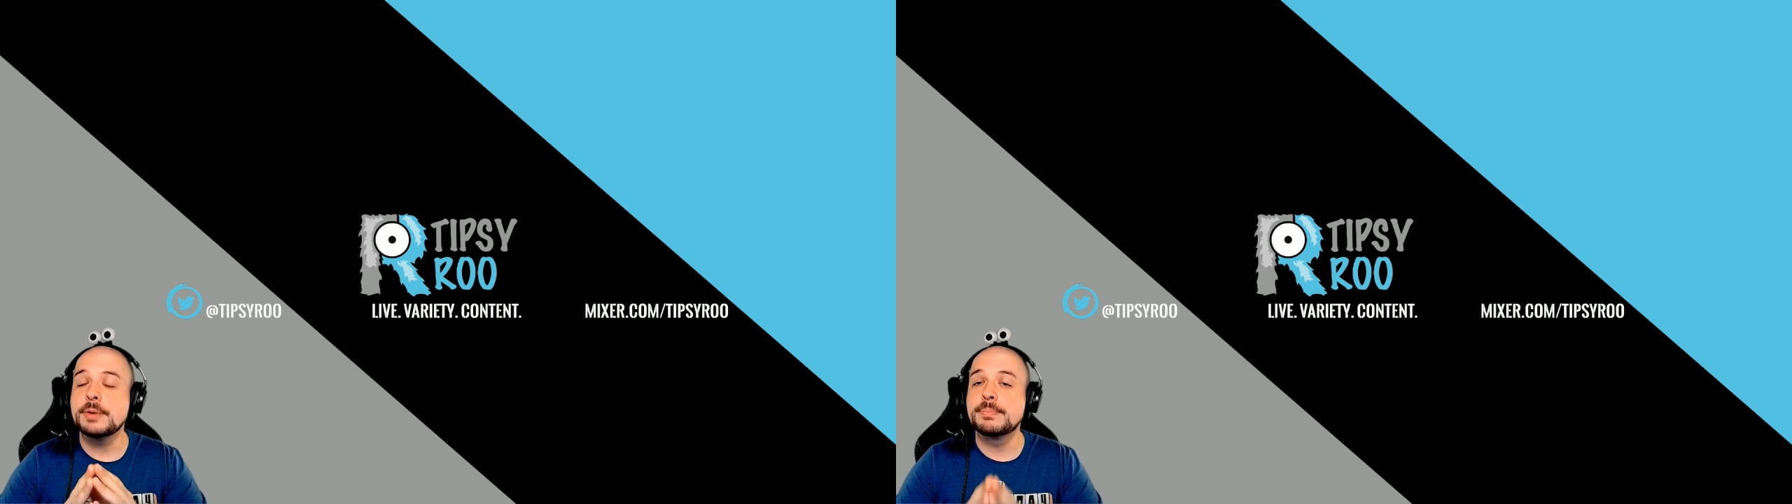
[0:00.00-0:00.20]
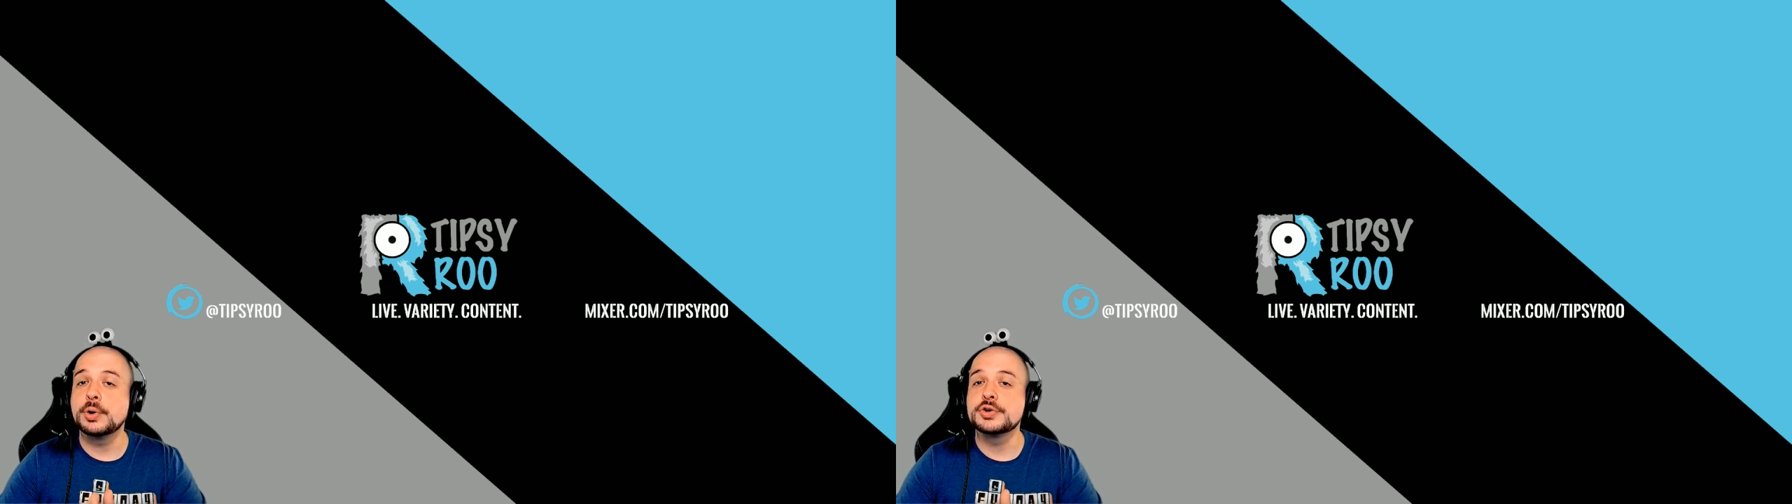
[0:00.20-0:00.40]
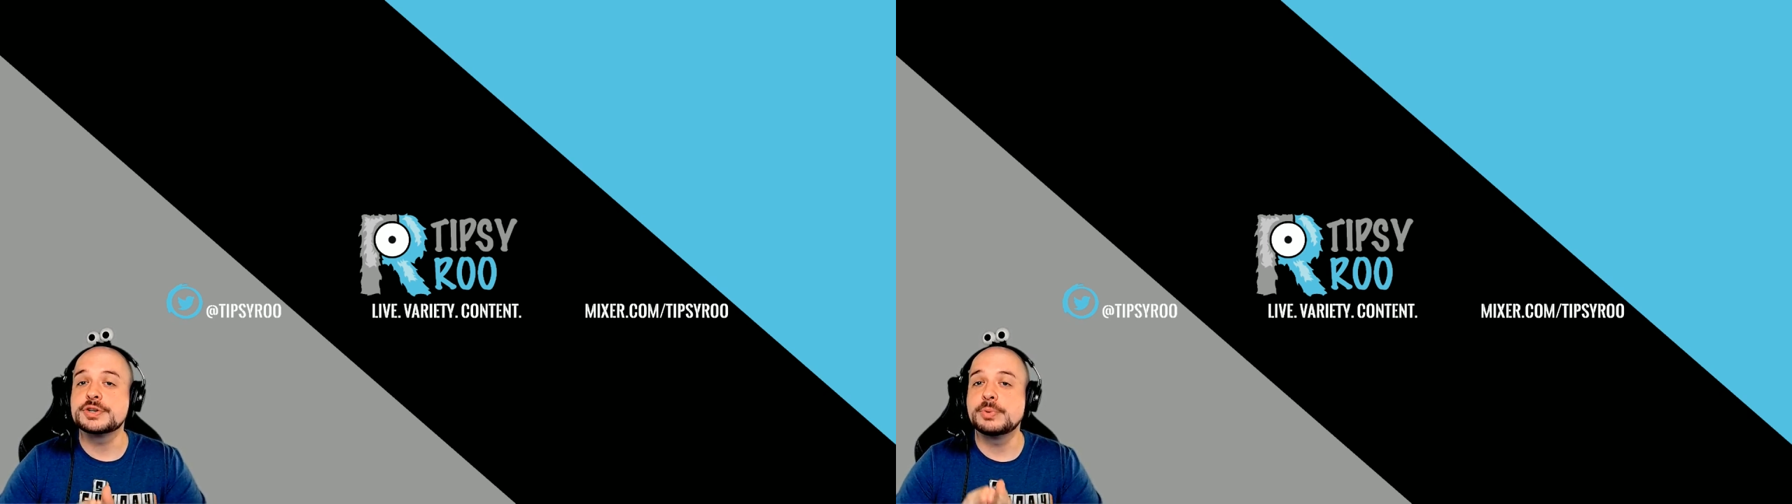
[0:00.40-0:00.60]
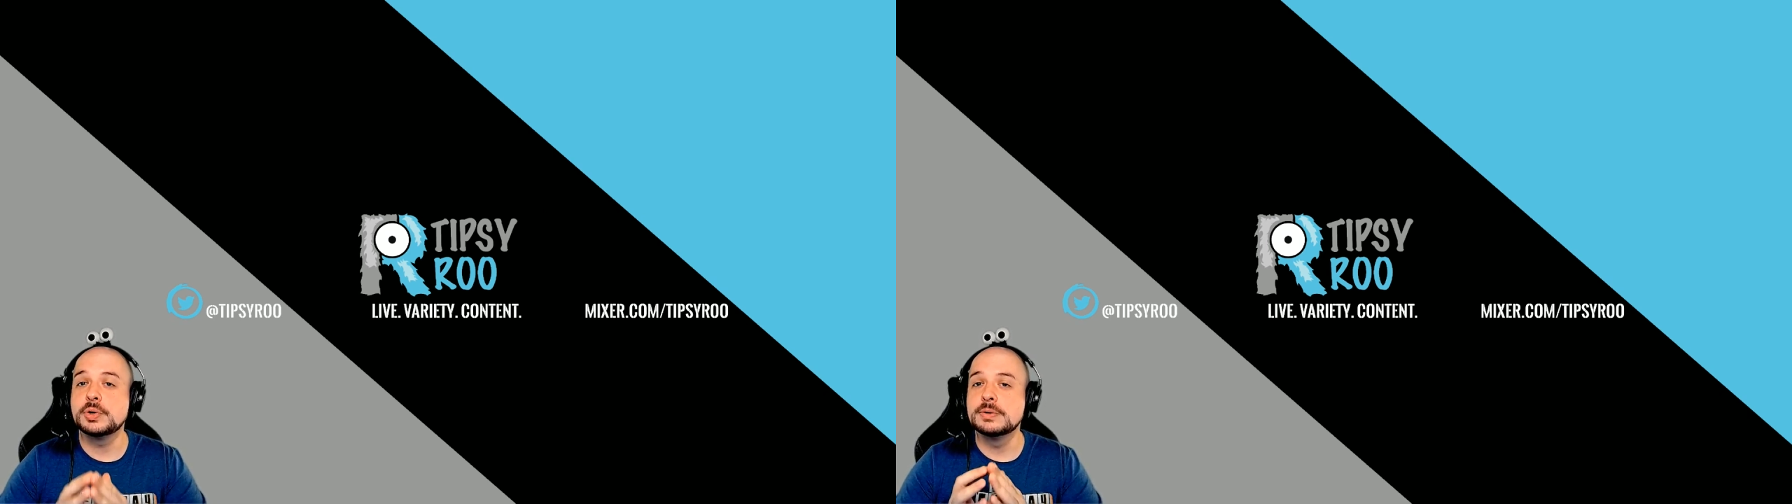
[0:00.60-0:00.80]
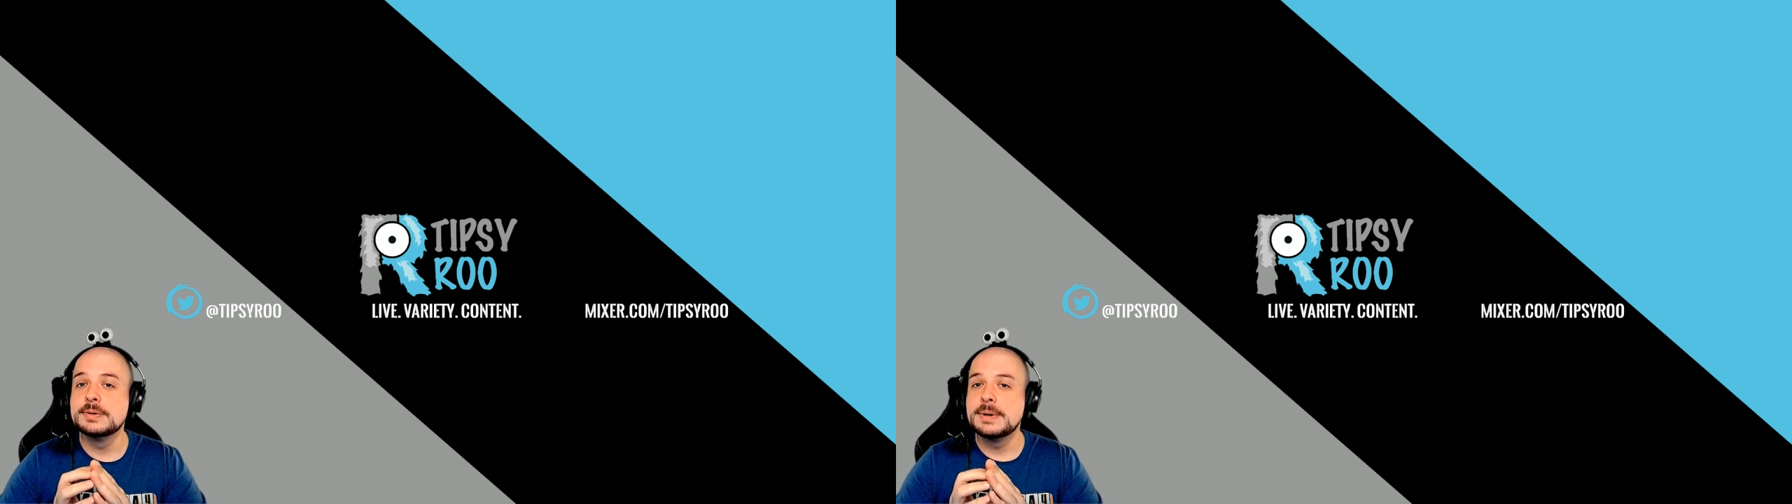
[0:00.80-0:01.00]

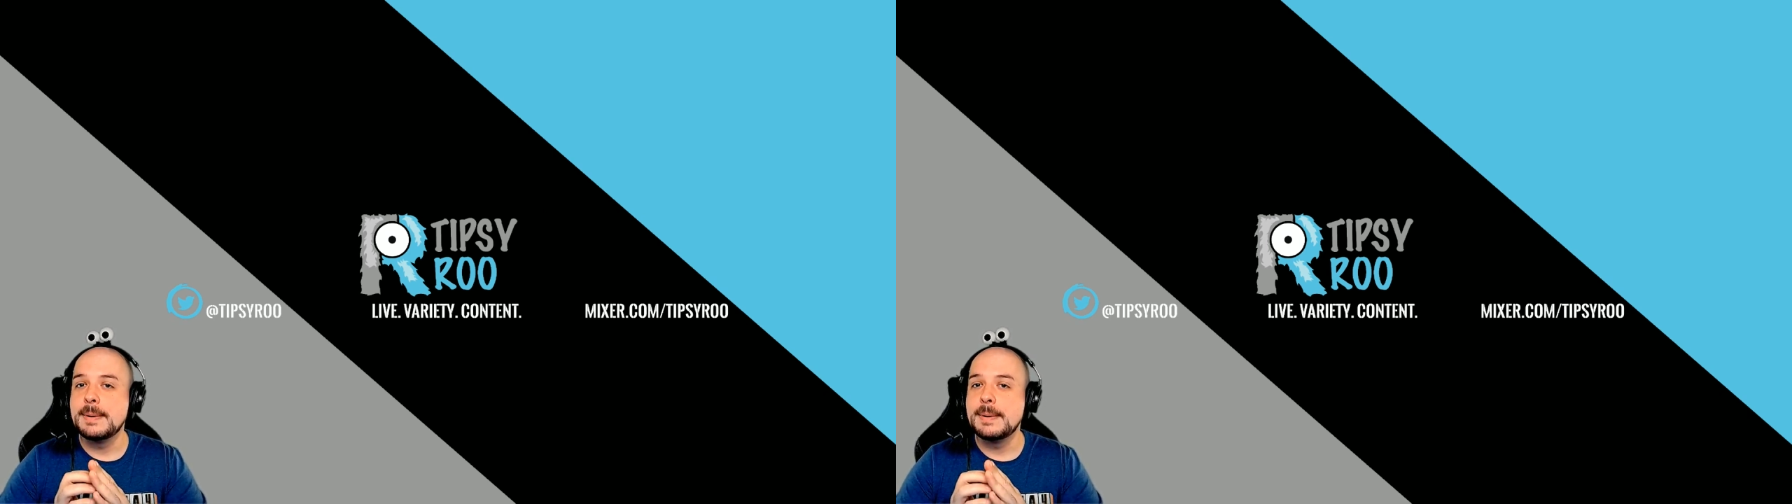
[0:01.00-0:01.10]
approachable,